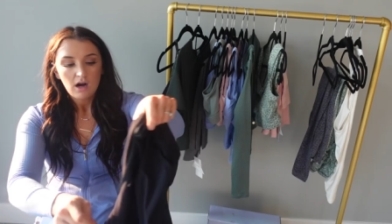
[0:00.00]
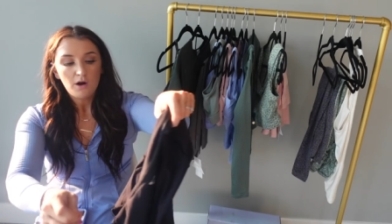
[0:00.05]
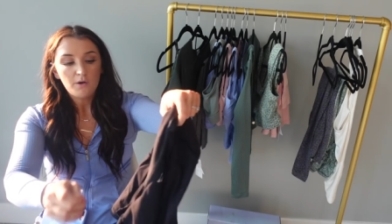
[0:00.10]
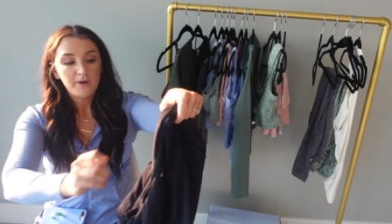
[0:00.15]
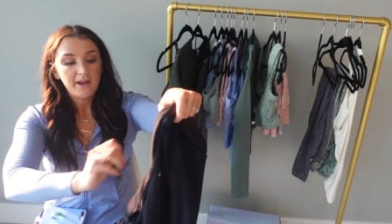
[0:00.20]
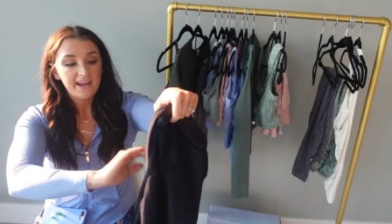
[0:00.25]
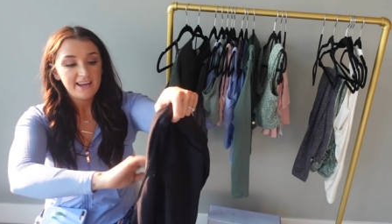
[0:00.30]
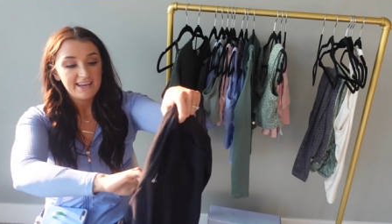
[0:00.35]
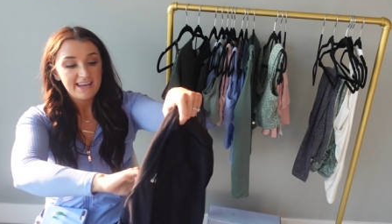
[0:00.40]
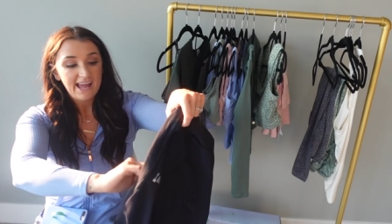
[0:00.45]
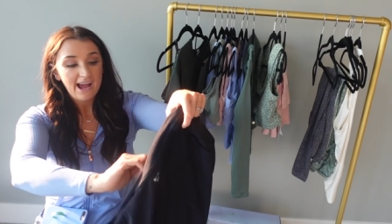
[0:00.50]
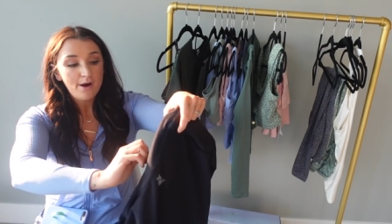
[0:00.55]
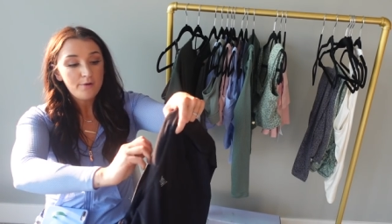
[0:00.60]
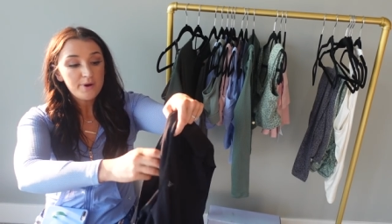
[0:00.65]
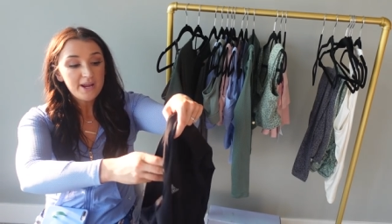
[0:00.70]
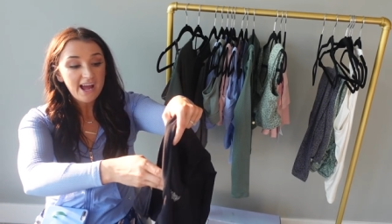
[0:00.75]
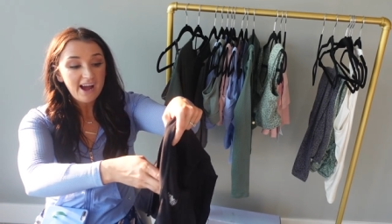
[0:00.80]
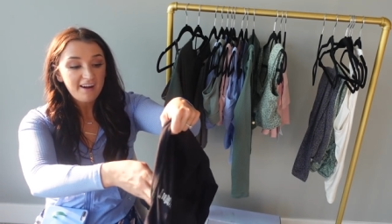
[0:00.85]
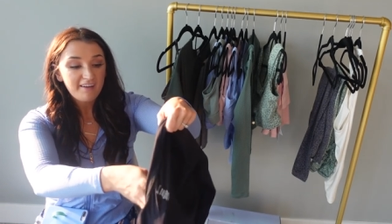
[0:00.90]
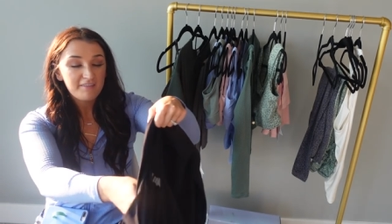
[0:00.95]
Okay, now
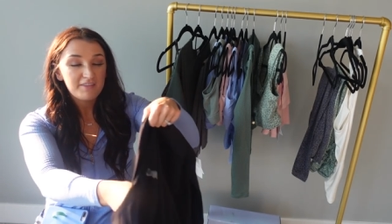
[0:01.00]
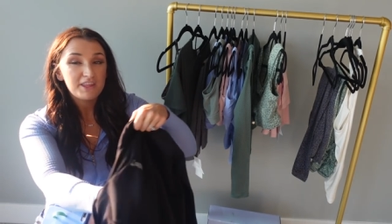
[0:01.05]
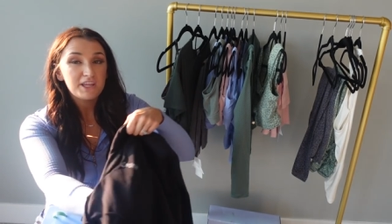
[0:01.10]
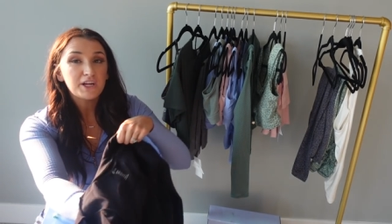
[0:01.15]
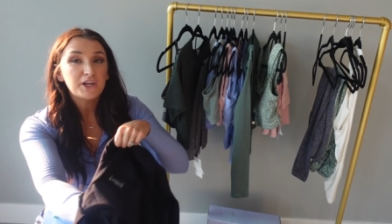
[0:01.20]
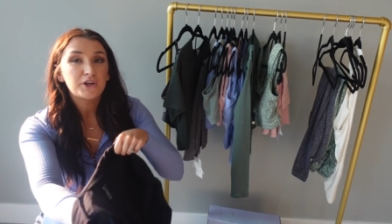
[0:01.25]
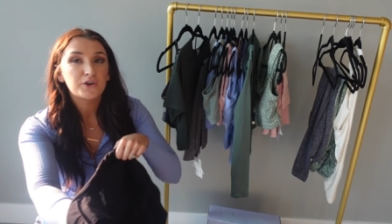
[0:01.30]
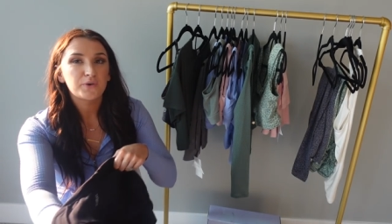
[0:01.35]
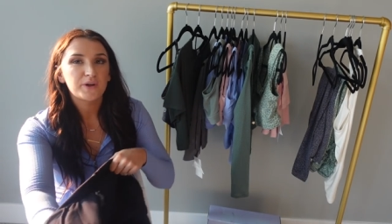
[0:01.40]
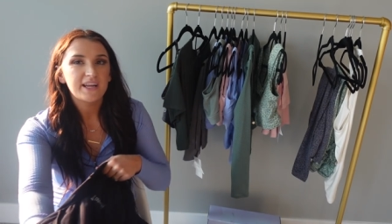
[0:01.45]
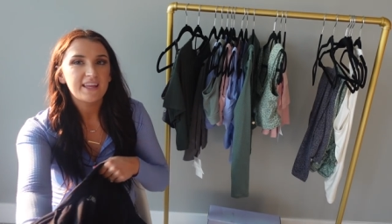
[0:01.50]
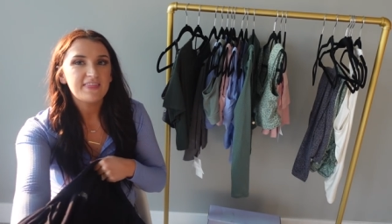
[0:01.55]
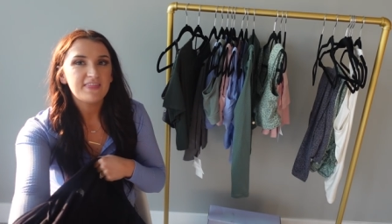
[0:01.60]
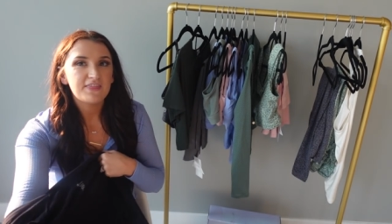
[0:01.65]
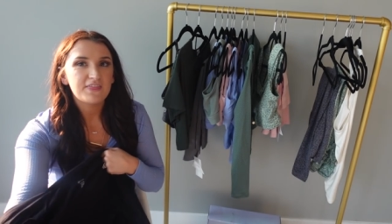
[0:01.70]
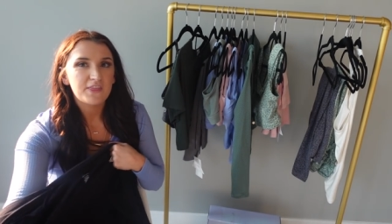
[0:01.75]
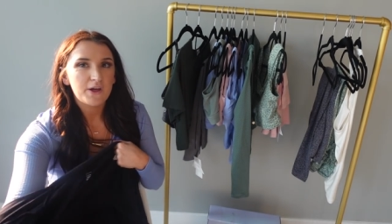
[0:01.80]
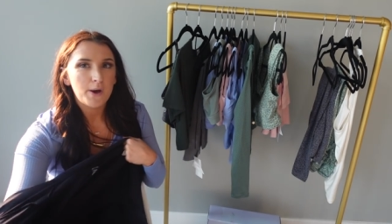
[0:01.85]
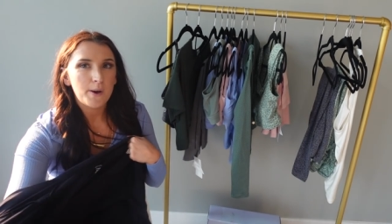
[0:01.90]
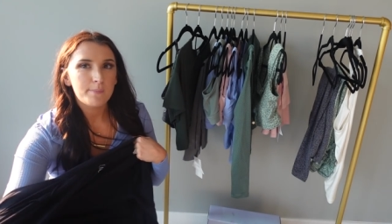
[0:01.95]
we have the green
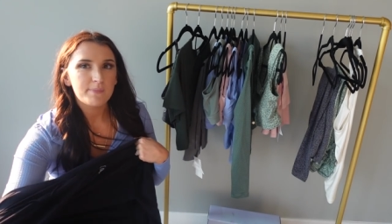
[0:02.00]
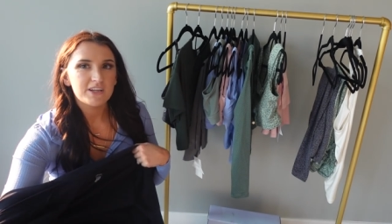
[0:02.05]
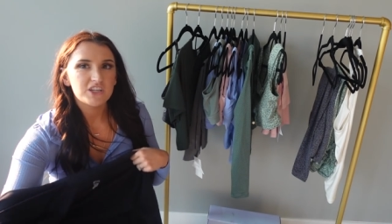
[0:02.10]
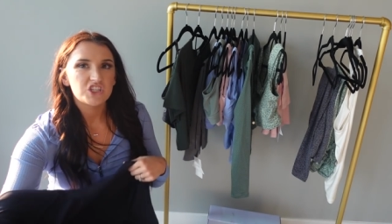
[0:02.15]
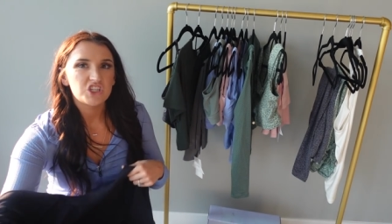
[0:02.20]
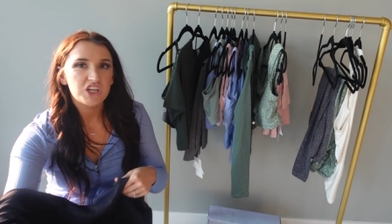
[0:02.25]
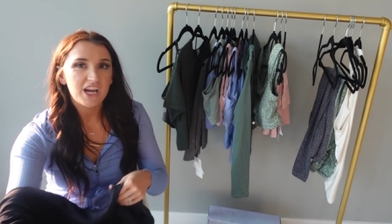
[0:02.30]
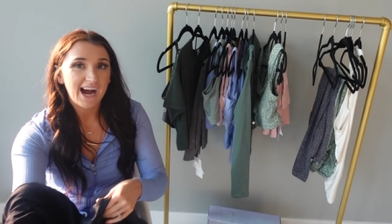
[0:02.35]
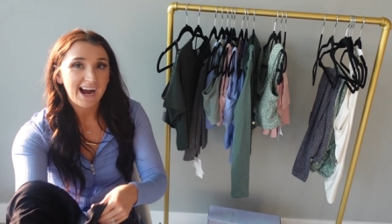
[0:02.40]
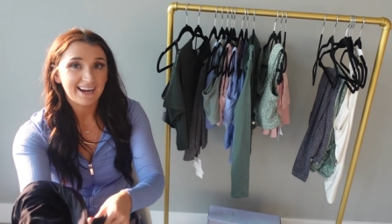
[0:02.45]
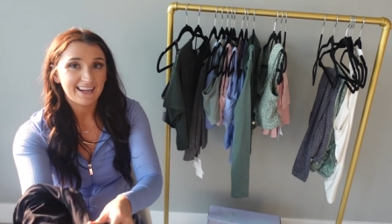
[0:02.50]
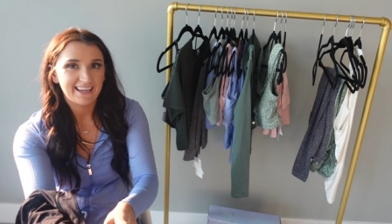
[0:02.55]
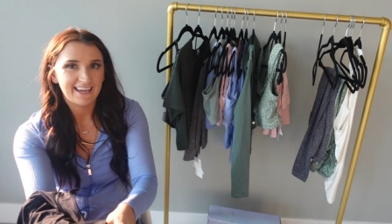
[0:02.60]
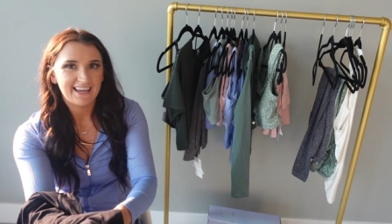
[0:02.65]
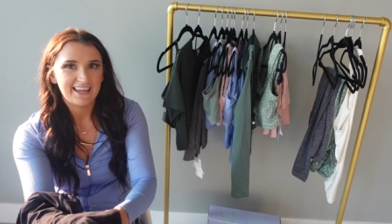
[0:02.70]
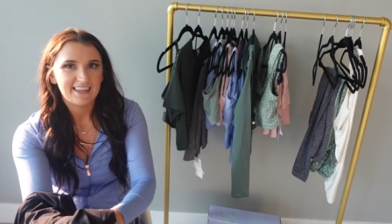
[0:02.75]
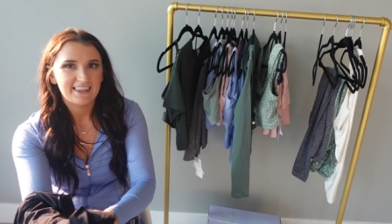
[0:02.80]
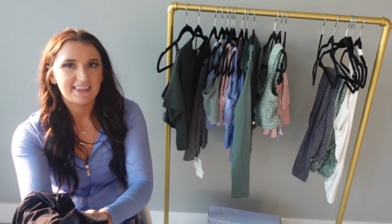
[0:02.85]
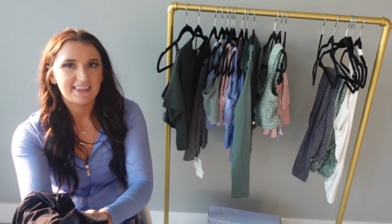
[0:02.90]
thumb jacket.